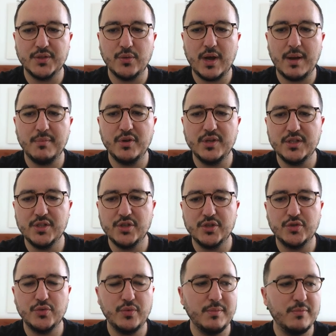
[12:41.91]
So I'm going
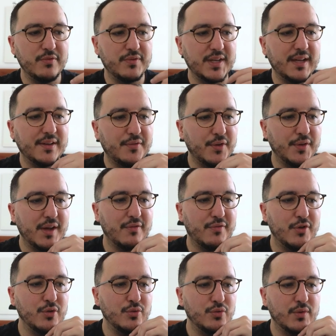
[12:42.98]
just to remove that for now
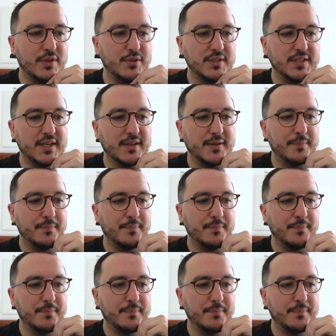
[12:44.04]
for you to understand.